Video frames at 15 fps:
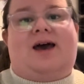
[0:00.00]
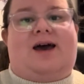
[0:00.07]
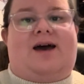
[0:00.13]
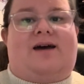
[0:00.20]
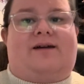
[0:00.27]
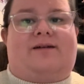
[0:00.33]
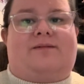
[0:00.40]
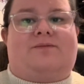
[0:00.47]

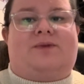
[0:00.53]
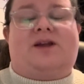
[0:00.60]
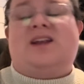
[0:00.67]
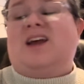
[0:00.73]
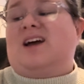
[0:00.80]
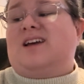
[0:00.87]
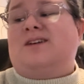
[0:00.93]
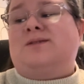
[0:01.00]
And
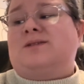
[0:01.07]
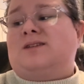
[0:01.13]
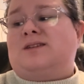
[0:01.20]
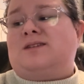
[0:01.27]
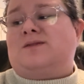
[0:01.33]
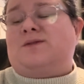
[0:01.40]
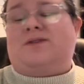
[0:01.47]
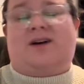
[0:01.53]
yeah, it
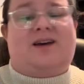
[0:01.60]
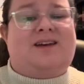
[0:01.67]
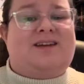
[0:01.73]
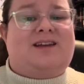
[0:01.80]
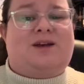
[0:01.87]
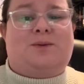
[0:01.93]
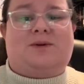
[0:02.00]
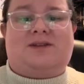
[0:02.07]
was
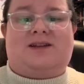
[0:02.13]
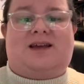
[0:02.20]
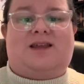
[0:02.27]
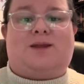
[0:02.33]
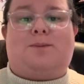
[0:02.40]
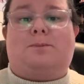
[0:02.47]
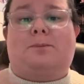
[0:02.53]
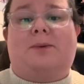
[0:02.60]
fine. It wasn't
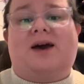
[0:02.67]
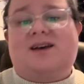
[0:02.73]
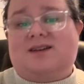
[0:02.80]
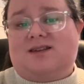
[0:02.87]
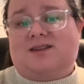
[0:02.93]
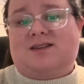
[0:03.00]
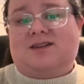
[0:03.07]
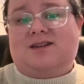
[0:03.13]
like the
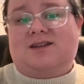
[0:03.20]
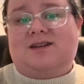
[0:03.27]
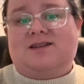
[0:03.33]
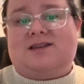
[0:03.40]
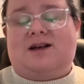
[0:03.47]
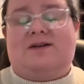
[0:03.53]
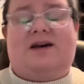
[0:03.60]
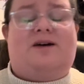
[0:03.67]
best
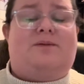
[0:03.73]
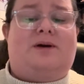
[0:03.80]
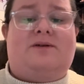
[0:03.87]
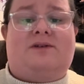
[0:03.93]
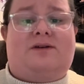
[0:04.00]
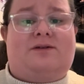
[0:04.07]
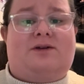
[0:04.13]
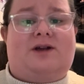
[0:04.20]
self-help
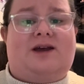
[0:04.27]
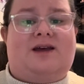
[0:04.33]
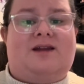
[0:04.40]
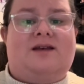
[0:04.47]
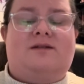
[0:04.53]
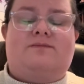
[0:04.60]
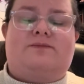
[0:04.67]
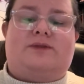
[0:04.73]
I've ever read.
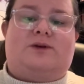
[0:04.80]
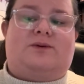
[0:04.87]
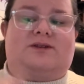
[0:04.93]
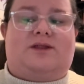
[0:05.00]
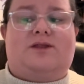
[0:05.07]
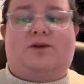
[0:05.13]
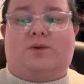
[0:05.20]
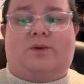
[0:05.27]
It
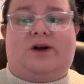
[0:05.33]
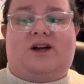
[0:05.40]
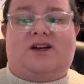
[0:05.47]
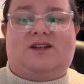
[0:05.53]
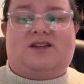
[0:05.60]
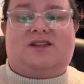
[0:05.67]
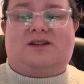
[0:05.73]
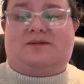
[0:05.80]
wasn't the
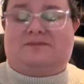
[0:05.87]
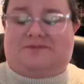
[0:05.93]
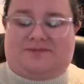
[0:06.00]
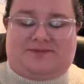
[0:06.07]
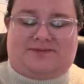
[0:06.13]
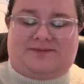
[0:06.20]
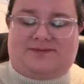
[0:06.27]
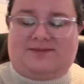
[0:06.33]
worst.
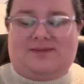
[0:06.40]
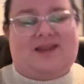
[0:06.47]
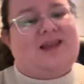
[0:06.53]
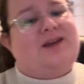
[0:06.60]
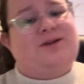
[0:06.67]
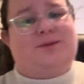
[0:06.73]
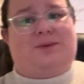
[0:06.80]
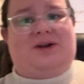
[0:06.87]

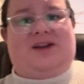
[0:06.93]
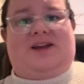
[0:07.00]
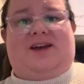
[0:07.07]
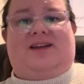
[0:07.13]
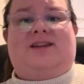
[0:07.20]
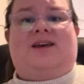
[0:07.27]
It was pretty good.